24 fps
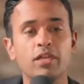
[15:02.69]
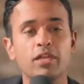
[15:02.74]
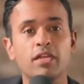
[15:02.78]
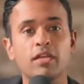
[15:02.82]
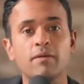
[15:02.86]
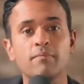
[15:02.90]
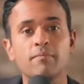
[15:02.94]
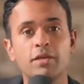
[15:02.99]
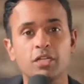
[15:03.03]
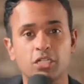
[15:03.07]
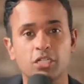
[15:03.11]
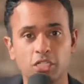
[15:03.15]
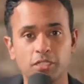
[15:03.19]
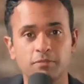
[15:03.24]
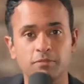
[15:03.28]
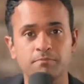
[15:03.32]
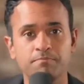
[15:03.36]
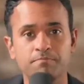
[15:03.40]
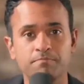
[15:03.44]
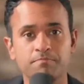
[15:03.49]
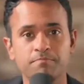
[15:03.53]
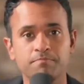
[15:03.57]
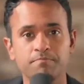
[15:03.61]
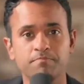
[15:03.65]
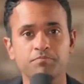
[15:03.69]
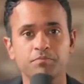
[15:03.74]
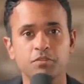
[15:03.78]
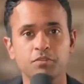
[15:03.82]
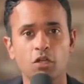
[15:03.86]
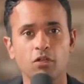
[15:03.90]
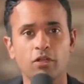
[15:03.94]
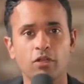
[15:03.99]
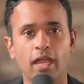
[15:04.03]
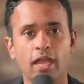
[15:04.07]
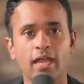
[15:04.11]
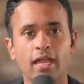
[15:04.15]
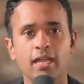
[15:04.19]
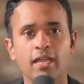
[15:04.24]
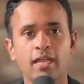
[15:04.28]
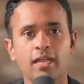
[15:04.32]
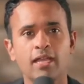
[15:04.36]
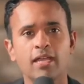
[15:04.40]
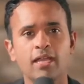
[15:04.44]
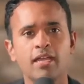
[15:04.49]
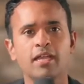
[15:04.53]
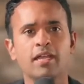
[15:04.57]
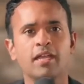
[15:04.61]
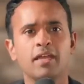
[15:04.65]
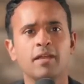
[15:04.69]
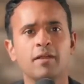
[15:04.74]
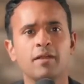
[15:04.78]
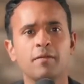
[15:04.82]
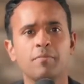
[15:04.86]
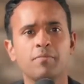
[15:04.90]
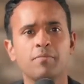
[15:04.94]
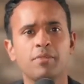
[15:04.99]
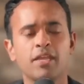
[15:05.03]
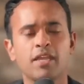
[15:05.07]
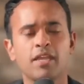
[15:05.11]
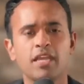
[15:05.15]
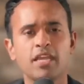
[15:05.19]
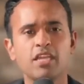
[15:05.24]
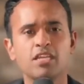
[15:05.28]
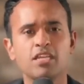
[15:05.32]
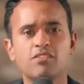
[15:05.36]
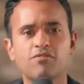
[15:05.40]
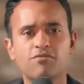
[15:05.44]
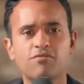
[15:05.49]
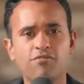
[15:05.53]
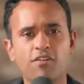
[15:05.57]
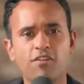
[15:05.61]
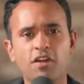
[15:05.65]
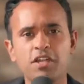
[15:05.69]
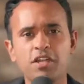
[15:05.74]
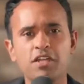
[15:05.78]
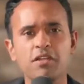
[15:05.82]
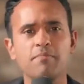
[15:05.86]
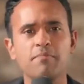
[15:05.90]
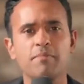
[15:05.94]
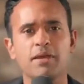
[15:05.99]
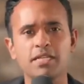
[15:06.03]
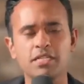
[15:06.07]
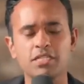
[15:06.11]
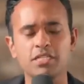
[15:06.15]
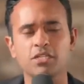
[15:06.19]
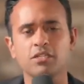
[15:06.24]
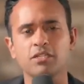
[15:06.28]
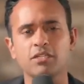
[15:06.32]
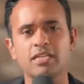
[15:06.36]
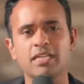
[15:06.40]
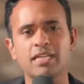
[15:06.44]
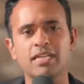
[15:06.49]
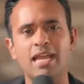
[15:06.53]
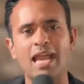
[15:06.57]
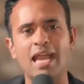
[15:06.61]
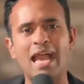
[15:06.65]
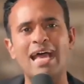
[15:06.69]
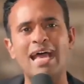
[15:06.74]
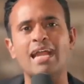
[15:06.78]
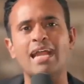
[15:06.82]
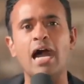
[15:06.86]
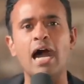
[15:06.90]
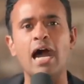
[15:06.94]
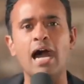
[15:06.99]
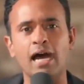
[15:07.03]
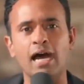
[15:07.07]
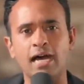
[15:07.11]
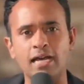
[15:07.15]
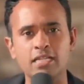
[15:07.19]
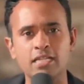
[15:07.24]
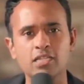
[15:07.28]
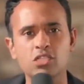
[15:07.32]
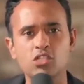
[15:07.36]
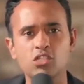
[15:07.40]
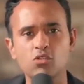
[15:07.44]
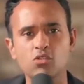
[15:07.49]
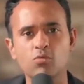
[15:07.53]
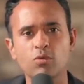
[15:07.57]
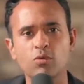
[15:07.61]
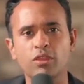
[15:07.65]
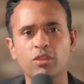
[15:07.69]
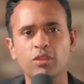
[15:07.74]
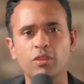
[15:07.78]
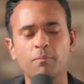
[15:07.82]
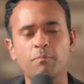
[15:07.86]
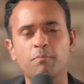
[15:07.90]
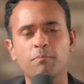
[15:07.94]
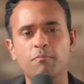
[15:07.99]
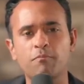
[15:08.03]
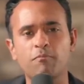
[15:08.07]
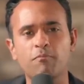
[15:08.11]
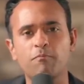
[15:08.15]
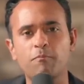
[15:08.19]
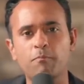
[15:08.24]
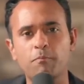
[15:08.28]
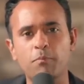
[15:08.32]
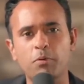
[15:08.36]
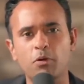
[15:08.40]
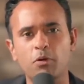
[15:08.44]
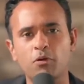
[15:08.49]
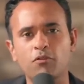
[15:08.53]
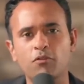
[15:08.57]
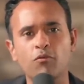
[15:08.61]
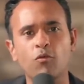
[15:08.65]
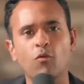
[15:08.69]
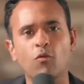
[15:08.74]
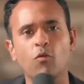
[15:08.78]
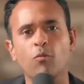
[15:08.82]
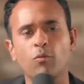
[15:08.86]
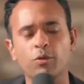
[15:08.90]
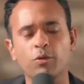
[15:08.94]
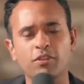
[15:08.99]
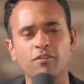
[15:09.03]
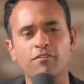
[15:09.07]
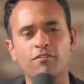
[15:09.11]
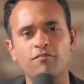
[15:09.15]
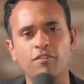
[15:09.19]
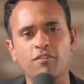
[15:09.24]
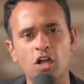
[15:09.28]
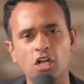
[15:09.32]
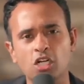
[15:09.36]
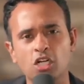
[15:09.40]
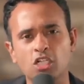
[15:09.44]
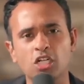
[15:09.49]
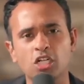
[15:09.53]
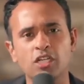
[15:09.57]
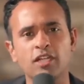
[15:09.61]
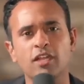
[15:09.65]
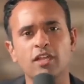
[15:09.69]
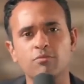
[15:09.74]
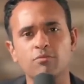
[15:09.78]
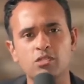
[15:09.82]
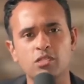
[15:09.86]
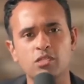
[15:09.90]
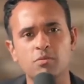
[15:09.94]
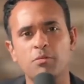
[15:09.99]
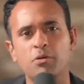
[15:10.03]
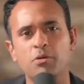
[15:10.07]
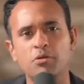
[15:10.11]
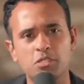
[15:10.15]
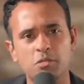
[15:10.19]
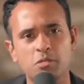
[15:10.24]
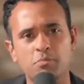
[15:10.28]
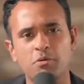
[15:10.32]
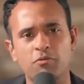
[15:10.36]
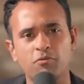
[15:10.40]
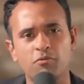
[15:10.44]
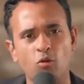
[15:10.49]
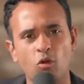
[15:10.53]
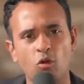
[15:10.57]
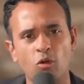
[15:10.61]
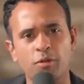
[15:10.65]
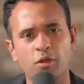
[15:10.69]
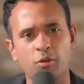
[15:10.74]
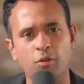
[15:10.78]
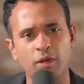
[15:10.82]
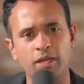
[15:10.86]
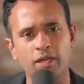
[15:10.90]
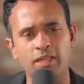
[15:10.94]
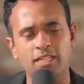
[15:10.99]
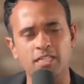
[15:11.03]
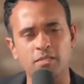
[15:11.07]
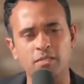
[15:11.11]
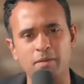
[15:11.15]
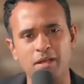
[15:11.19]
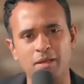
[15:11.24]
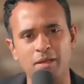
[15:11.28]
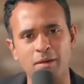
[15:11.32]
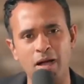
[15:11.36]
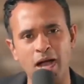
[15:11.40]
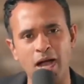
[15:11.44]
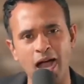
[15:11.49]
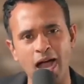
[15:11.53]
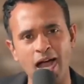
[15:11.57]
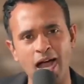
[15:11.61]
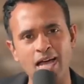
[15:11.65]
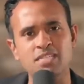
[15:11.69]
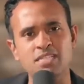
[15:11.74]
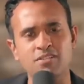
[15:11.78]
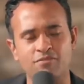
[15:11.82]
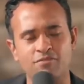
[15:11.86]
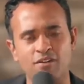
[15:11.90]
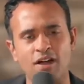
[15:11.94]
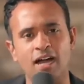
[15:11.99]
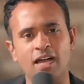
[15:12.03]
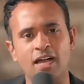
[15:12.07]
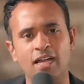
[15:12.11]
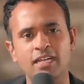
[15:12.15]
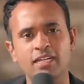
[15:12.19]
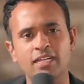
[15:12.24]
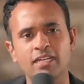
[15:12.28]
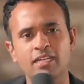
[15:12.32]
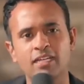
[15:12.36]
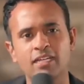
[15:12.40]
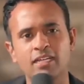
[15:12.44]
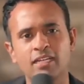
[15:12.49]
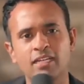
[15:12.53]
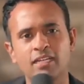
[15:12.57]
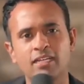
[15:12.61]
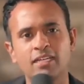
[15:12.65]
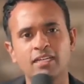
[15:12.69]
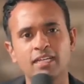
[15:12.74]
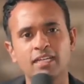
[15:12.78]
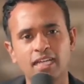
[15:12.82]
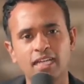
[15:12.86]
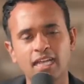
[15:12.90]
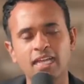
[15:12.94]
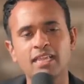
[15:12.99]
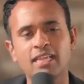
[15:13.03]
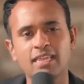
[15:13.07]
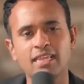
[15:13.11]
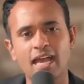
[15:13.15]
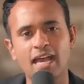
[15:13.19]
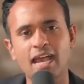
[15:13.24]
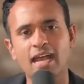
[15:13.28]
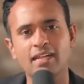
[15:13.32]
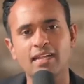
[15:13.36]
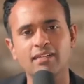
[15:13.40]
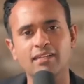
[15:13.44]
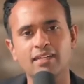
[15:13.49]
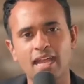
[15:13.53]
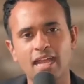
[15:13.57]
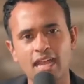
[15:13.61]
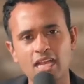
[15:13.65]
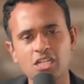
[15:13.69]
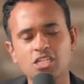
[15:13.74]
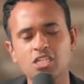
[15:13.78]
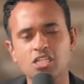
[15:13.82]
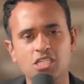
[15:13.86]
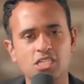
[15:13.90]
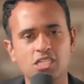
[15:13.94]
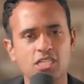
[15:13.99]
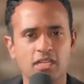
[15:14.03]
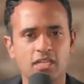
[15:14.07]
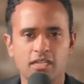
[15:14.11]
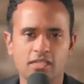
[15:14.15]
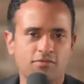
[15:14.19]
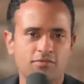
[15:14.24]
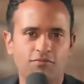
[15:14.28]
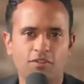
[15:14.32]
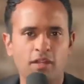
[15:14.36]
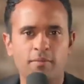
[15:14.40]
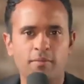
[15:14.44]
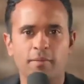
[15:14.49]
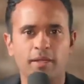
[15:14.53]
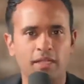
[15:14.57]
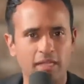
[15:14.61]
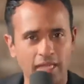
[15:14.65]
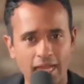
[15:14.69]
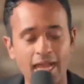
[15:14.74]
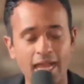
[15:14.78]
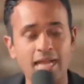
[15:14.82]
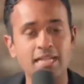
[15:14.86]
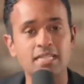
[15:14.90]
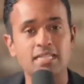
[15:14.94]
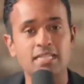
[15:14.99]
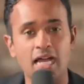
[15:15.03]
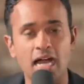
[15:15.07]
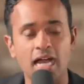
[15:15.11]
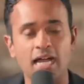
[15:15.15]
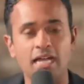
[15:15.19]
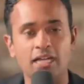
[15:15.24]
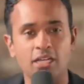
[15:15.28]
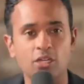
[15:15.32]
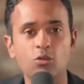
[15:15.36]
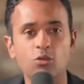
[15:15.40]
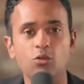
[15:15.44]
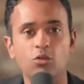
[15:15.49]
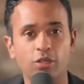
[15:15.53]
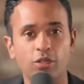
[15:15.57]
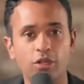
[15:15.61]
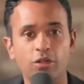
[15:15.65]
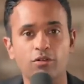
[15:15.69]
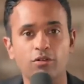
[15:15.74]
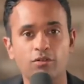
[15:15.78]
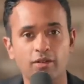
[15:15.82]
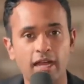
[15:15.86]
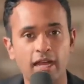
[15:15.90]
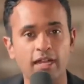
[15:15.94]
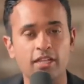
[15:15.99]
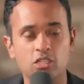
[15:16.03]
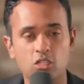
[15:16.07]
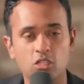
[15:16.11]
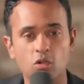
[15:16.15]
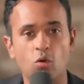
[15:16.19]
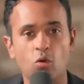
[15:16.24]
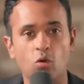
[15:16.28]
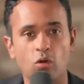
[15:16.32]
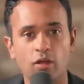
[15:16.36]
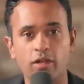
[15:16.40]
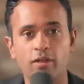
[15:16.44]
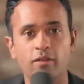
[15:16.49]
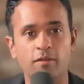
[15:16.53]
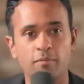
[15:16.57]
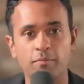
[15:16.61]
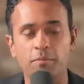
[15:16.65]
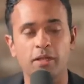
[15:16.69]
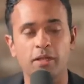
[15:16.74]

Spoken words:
Commission, okay, is fundamentally at odds with the function that it was supposed to perform in a way that's become ossified in that agency. It's fundamentally anti-nuclear at its core.